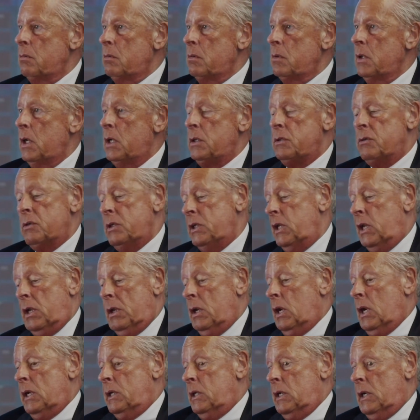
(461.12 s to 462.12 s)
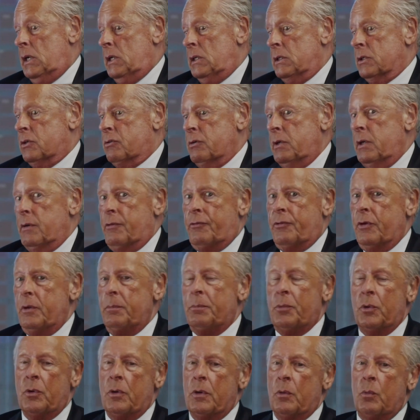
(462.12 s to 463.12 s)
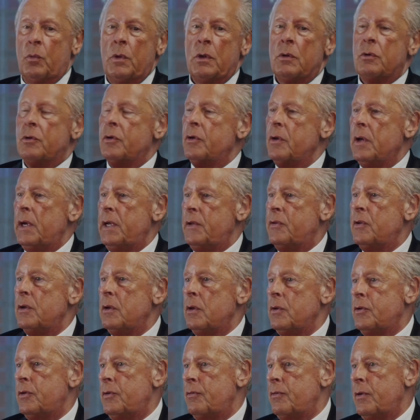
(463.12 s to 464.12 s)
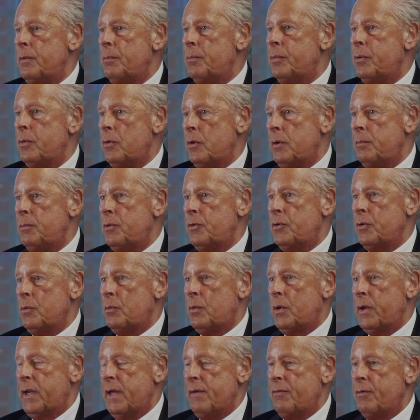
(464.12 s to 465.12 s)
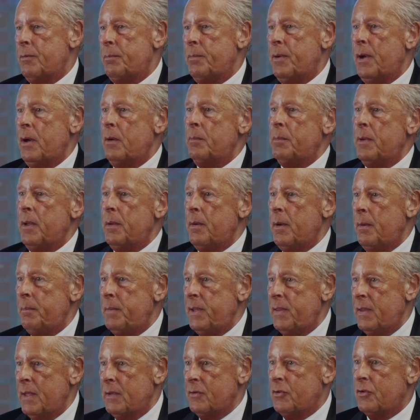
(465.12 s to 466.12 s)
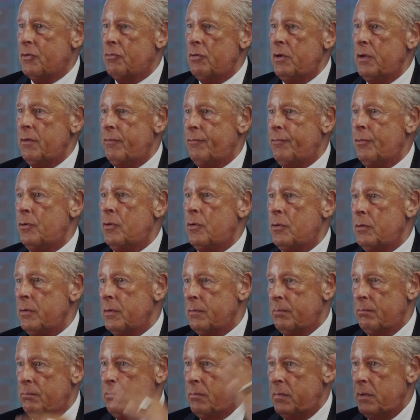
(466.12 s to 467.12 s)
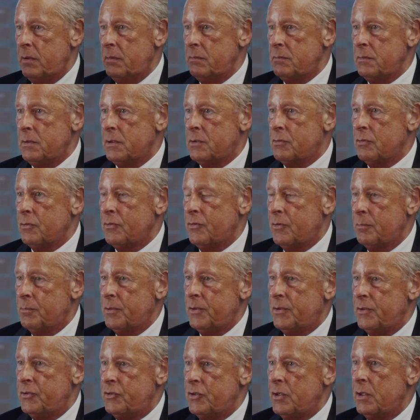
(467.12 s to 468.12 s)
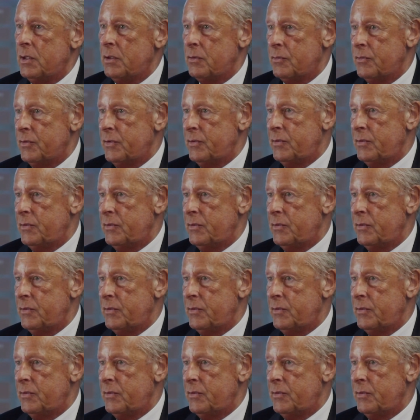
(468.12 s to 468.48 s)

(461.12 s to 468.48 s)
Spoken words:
And, I'd agree, a Freeport will create a lot of employment or whatever, but I mean, that's 3 or 4 across the British Isles,